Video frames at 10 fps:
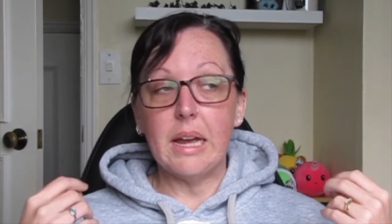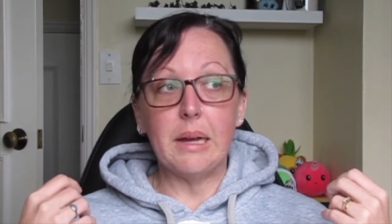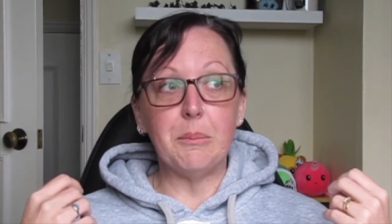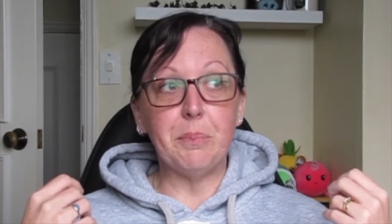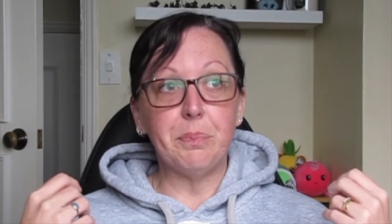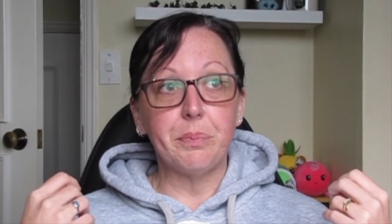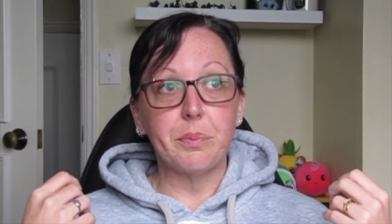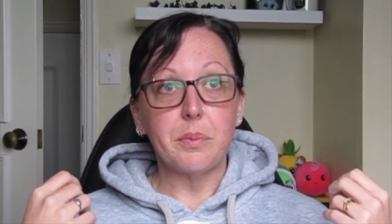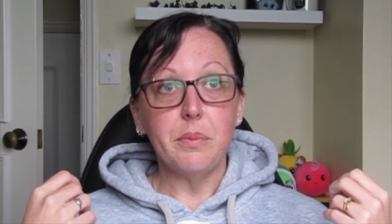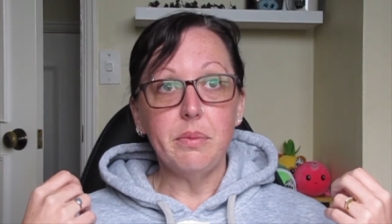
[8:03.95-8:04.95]
Um,
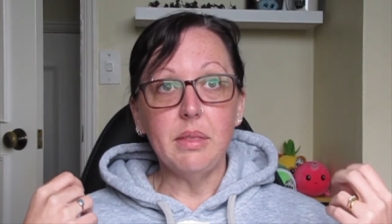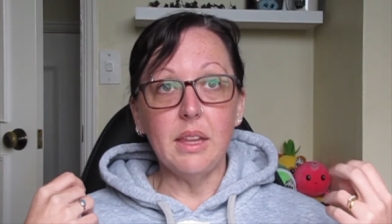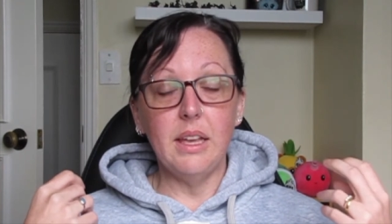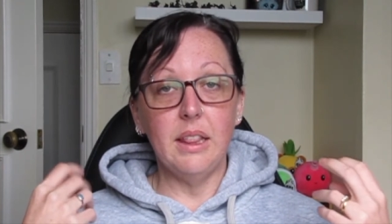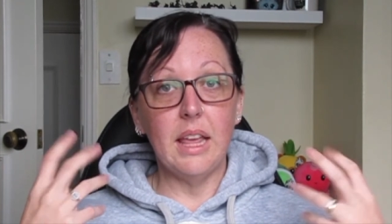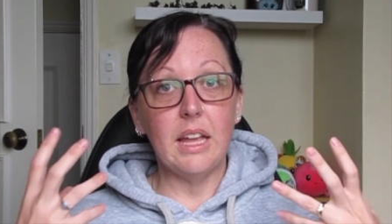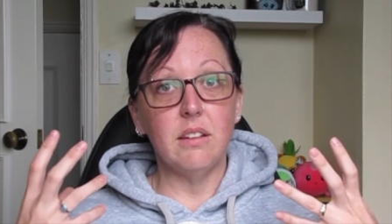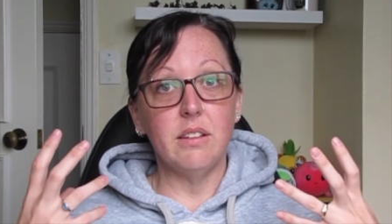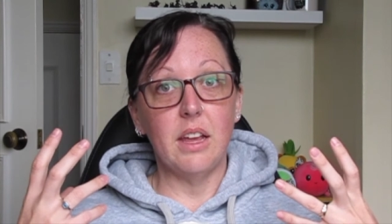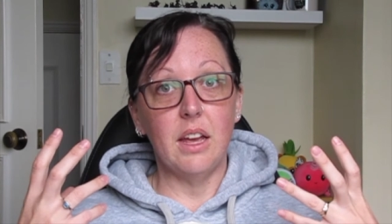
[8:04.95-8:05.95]
and
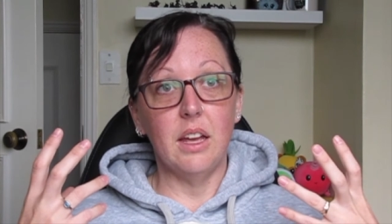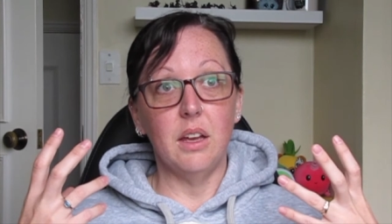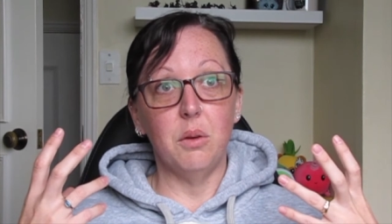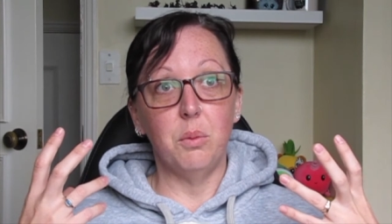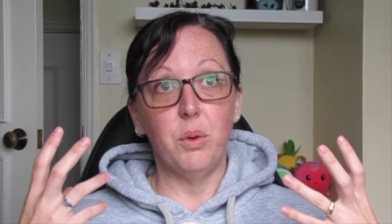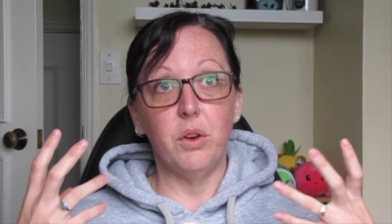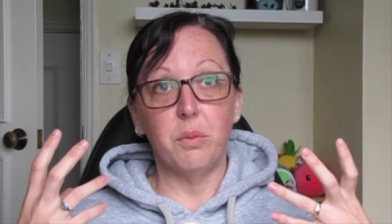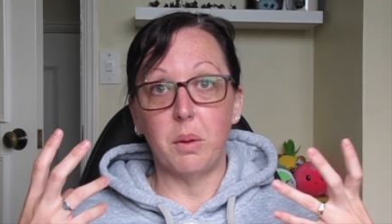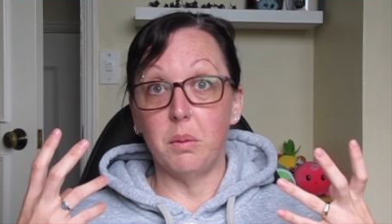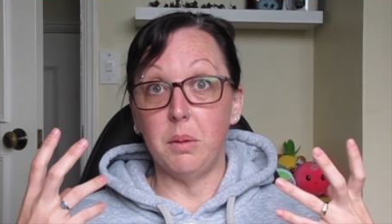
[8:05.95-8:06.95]
that uh, would
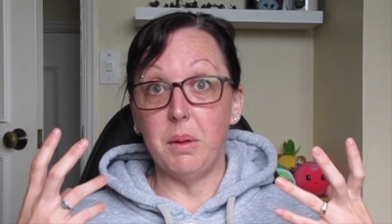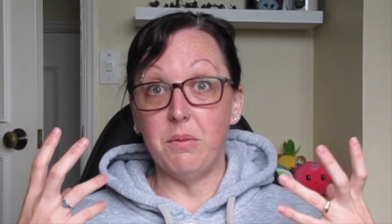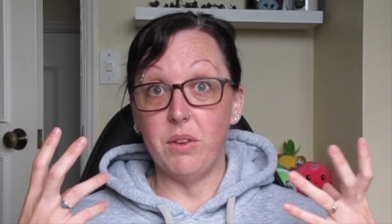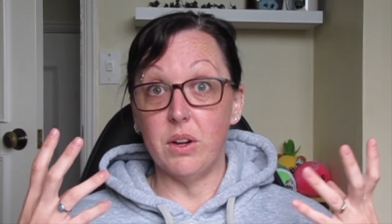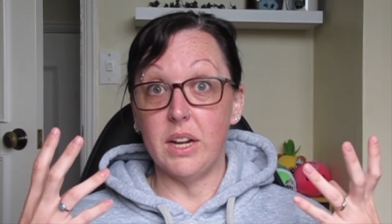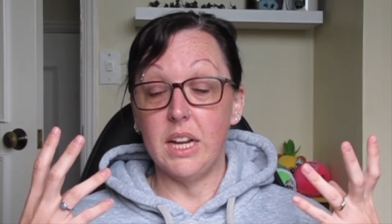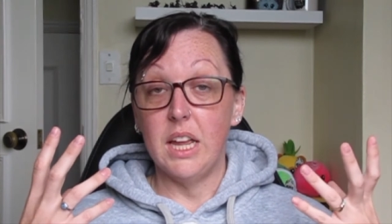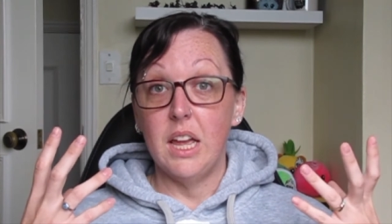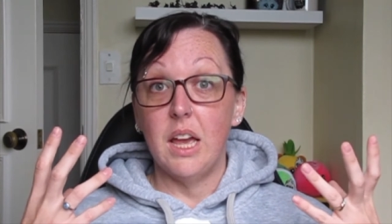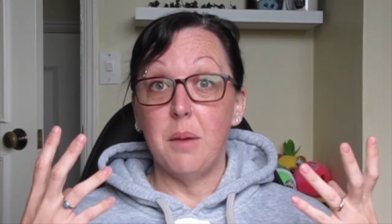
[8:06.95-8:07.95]
have probably been very
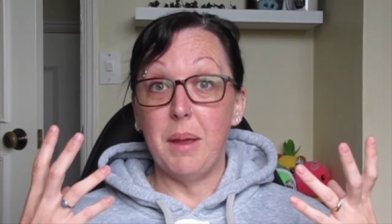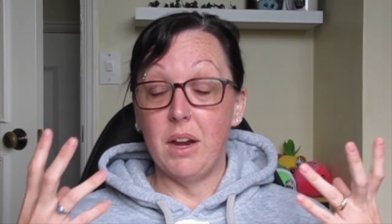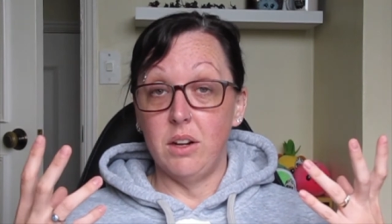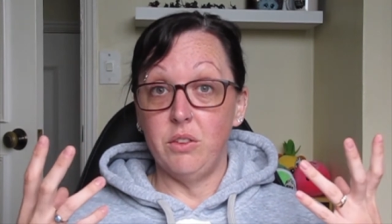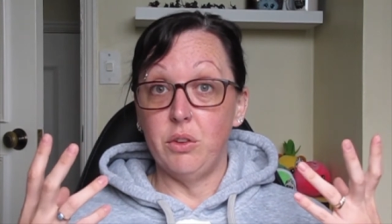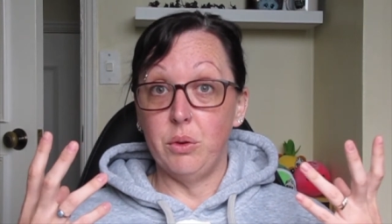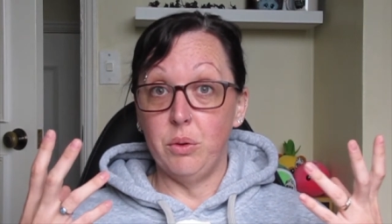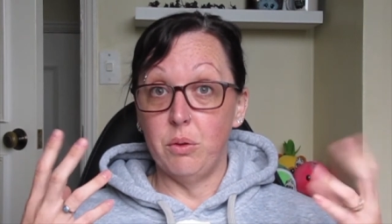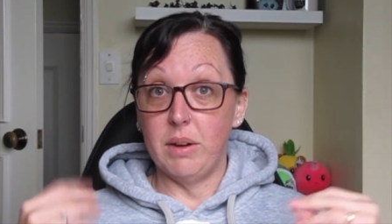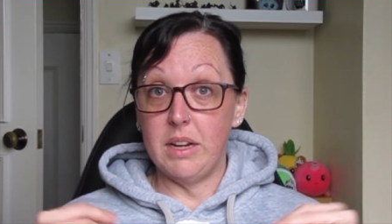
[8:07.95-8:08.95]
apparent
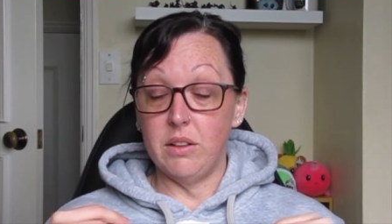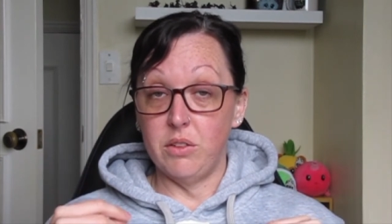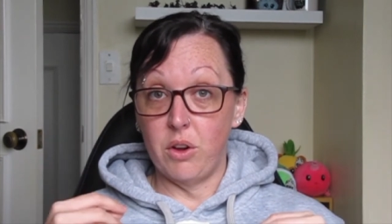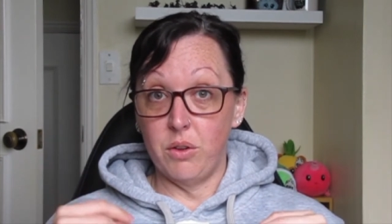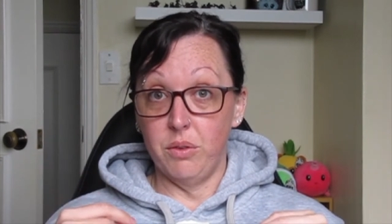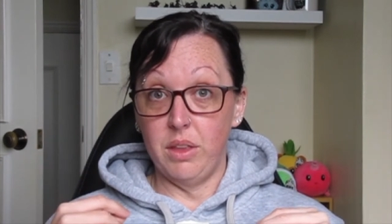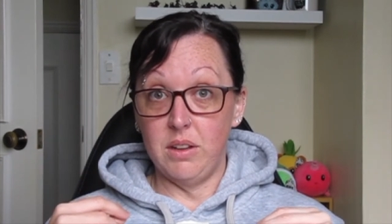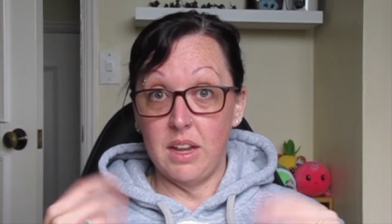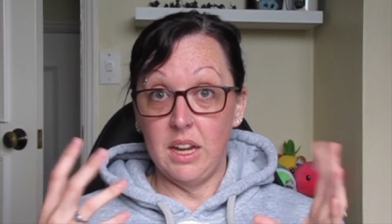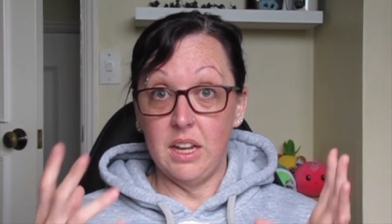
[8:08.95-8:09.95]
to the readers of the
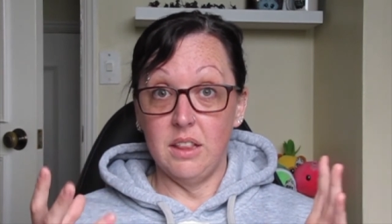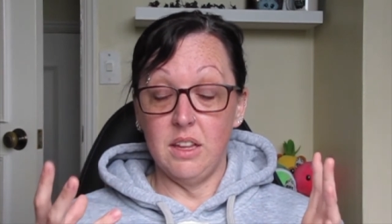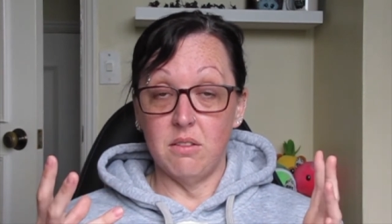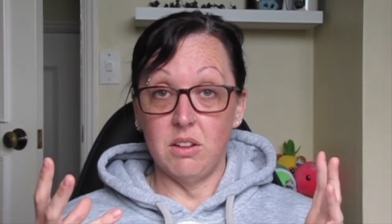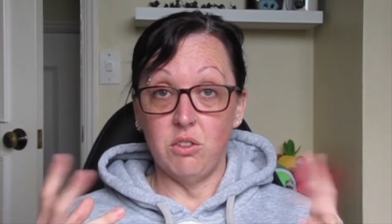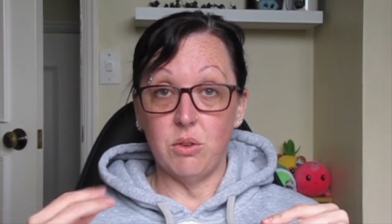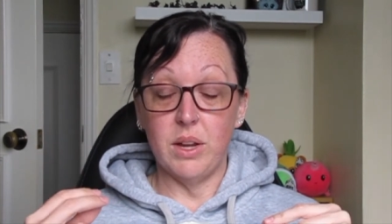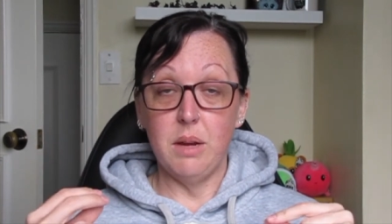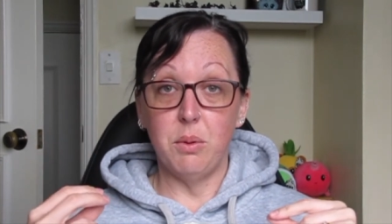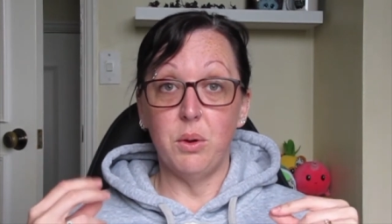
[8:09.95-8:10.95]
day in the original
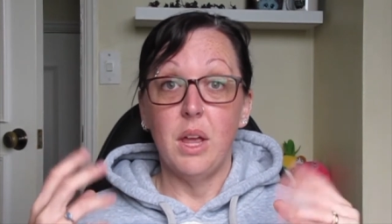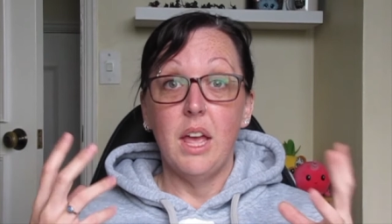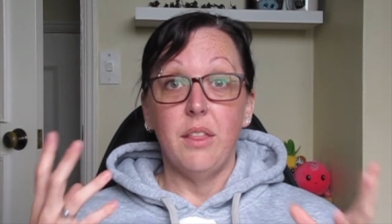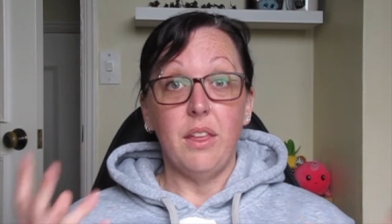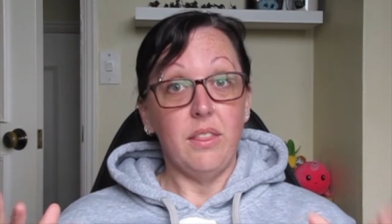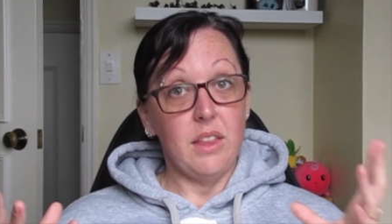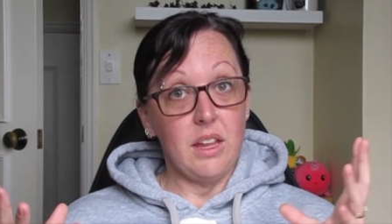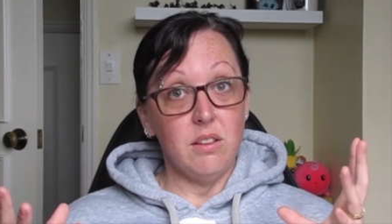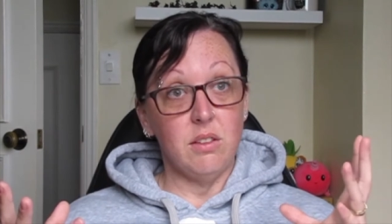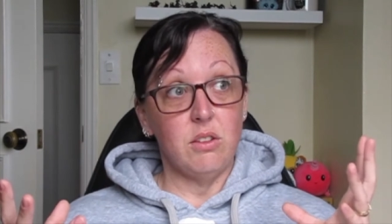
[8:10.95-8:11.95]
Hebrew that
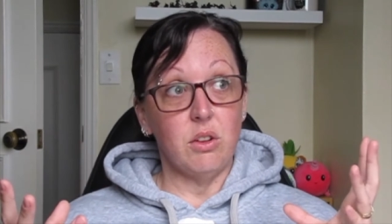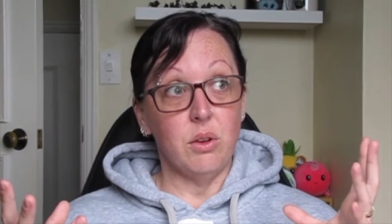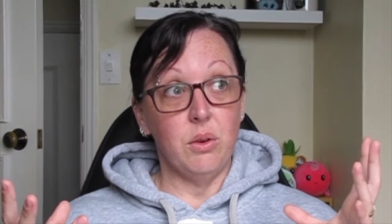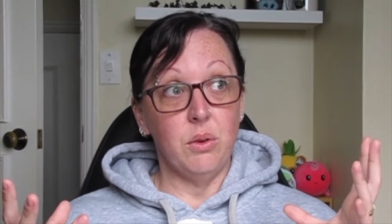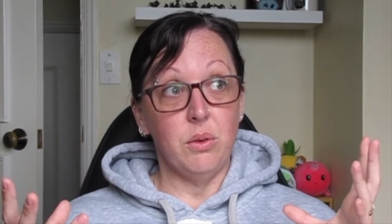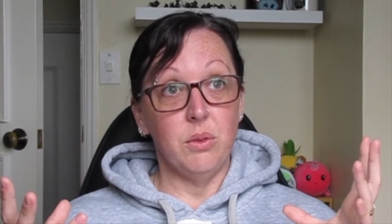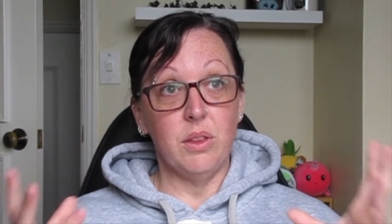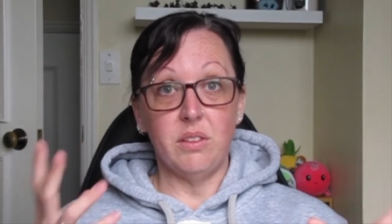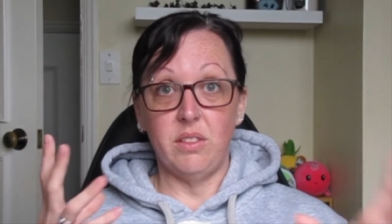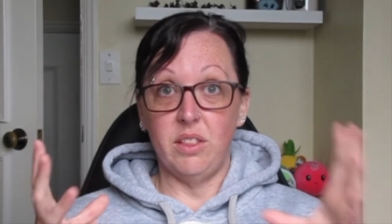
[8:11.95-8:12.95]
these two
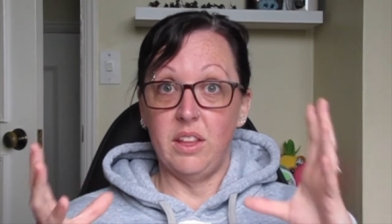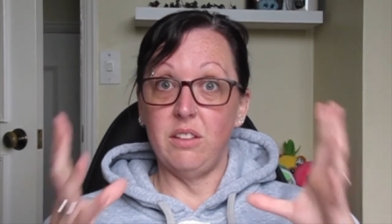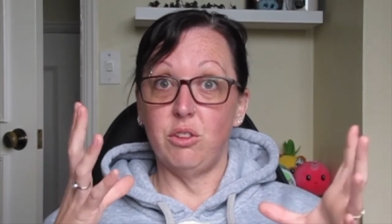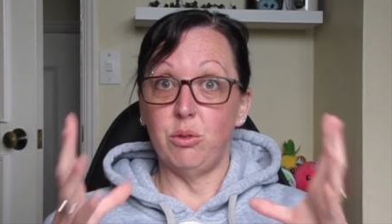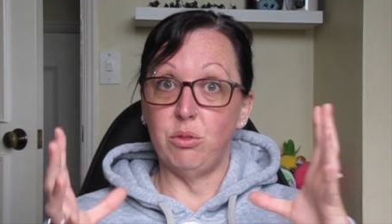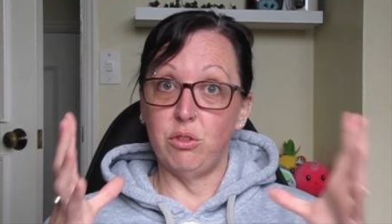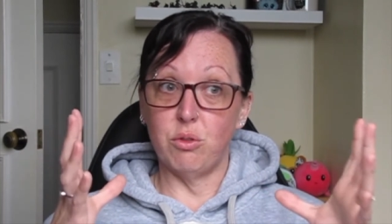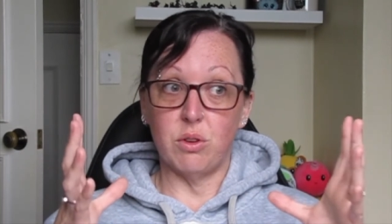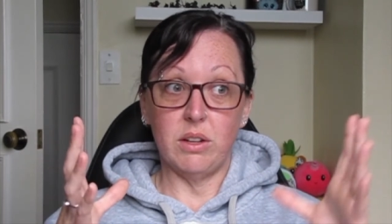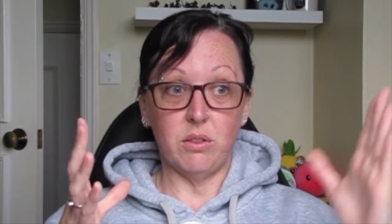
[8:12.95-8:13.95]
this these two
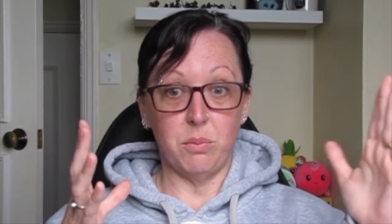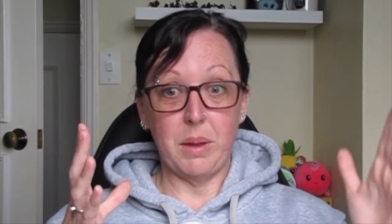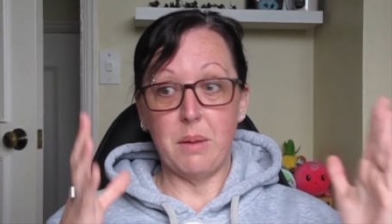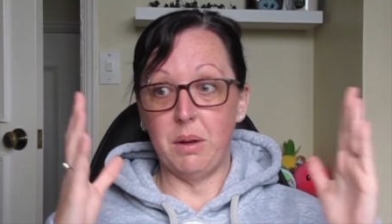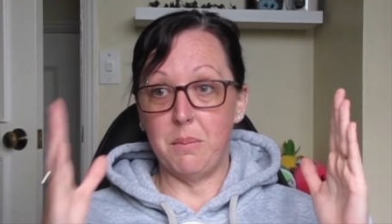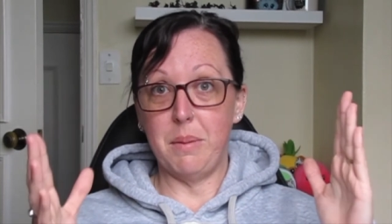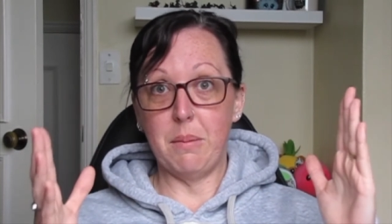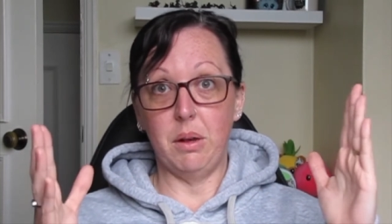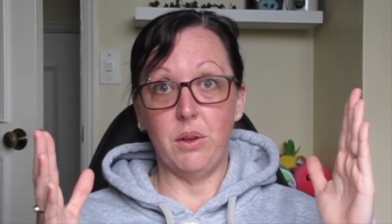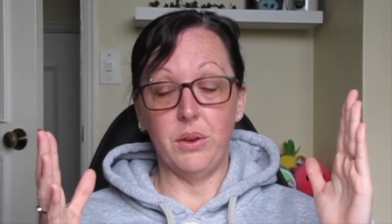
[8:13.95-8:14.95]
stories of Babel and
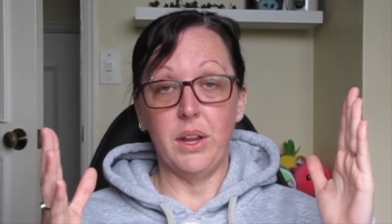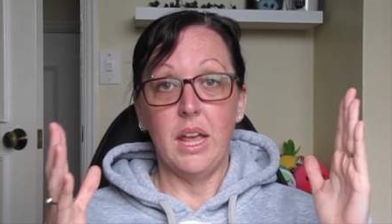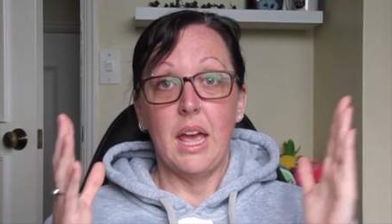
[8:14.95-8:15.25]
Babylon